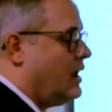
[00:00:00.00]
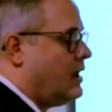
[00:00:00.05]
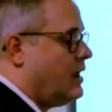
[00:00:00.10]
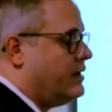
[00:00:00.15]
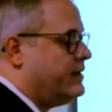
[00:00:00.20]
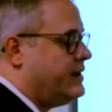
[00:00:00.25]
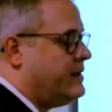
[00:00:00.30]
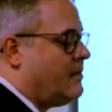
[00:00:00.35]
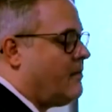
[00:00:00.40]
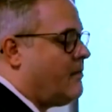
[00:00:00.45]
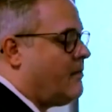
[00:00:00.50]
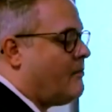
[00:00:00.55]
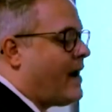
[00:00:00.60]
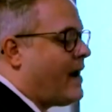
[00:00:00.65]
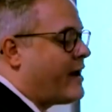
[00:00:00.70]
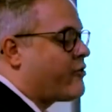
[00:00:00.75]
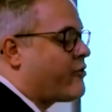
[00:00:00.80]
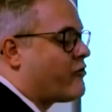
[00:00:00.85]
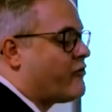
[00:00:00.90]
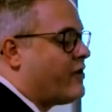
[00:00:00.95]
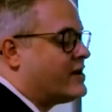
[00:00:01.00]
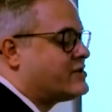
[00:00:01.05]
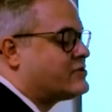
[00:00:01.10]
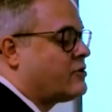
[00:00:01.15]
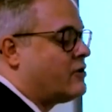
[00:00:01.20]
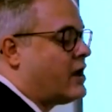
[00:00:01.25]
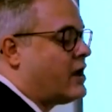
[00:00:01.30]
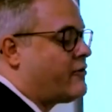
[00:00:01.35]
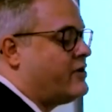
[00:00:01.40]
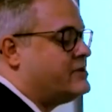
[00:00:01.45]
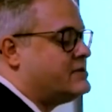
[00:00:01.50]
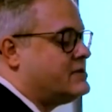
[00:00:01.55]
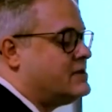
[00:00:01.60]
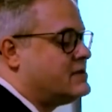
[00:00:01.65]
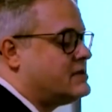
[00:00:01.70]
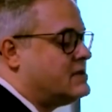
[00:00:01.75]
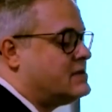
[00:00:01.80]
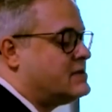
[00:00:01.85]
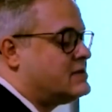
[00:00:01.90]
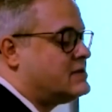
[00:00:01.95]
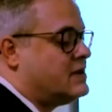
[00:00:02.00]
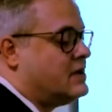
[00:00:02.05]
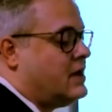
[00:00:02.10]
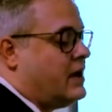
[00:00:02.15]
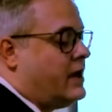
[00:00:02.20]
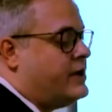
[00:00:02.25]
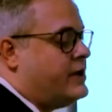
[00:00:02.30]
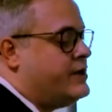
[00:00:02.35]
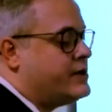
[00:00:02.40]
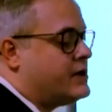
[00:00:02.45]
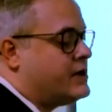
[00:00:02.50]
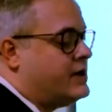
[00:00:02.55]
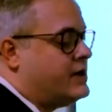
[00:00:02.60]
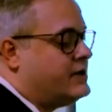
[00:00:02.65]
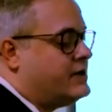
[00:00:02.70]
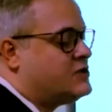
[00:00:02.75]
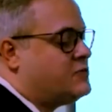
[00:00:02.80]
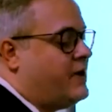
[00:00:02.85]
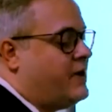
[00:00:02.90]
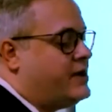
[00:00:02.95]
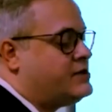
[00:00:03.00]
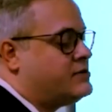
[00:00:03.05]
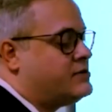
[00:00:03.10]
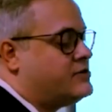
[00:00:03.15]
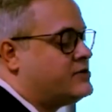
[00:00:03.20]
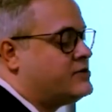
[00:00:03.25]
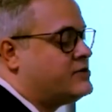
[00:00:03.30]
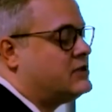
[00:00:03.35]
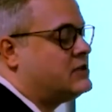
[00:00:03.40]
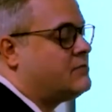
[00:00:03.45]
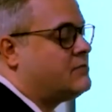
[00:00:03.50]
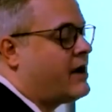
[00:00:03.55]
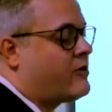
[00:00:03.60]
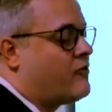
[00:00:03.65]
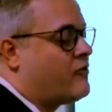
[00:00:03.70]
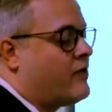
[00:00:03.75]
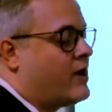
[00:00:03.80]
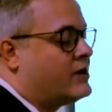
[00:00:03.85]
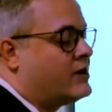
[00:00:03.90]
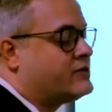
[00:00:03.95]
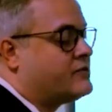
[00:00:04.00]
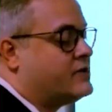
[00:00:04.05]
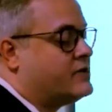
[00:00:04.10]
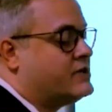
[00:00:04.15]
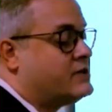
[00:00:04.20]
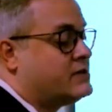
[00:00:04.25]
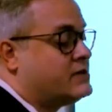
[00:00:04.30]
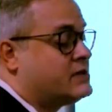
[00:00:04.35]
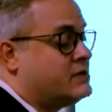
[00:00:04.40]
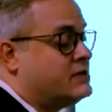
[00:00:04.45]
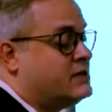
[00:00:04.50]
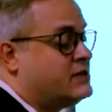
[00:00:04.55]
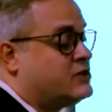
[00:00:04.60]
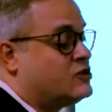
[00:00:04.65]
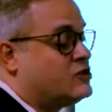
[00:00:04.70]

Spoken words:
the microvascular resistance. Here in this patient, you see the microvascular resistance is